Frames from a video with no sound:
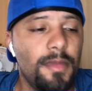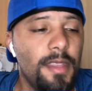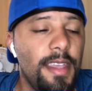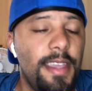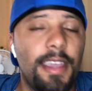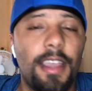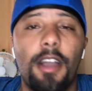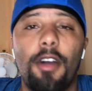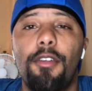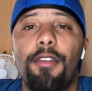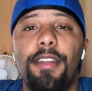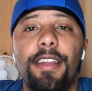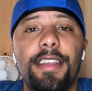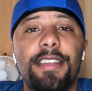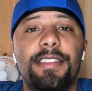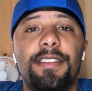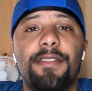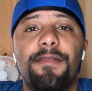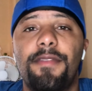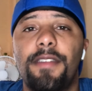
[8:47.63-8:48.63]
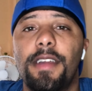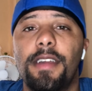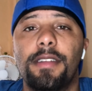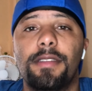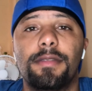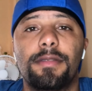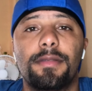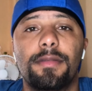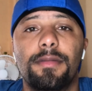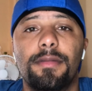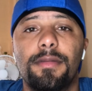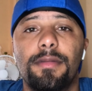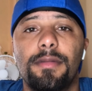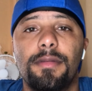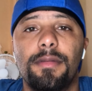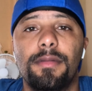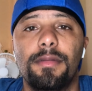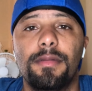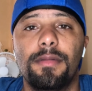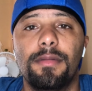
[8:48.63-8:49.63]
and go to these events.
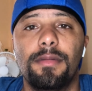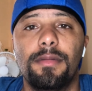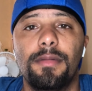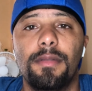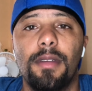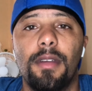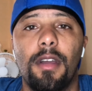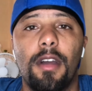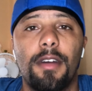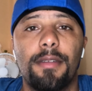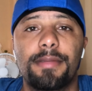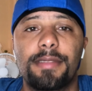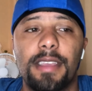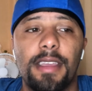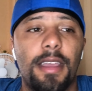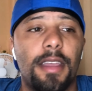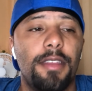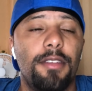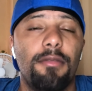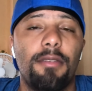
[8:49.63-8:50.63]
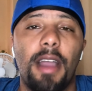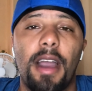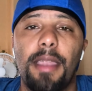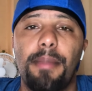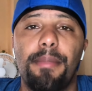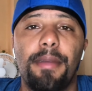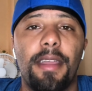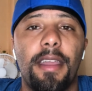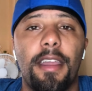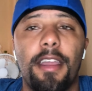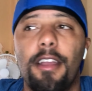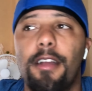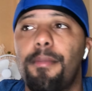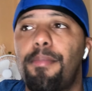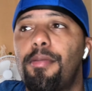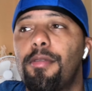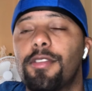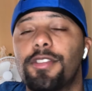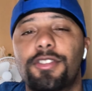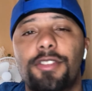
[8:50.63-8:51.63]
You know what I'm saying? You got to be in
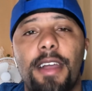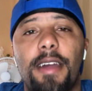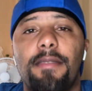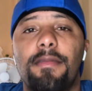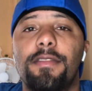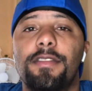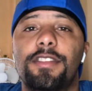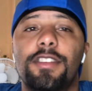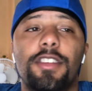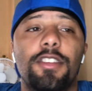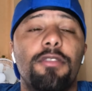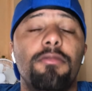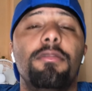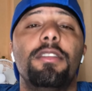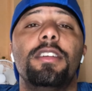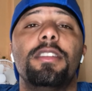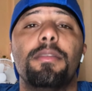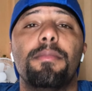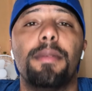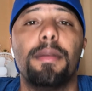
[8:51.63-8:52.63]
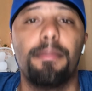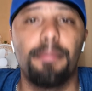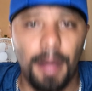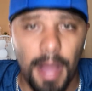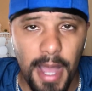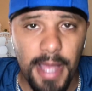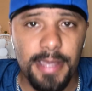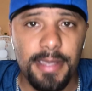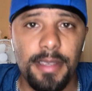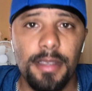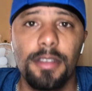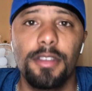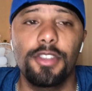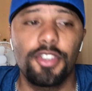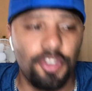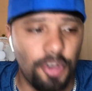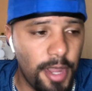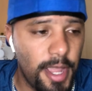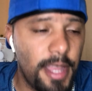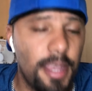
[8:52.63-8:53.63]
airports traveling shit. You need to be boxing,
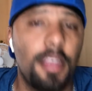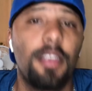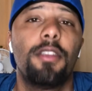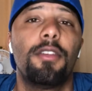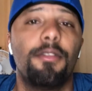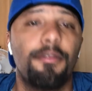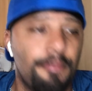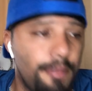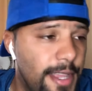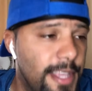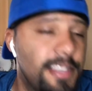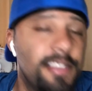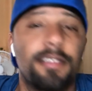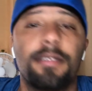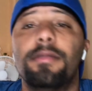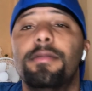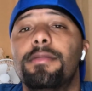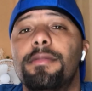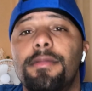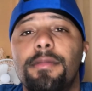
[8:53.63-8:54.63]
training, resting.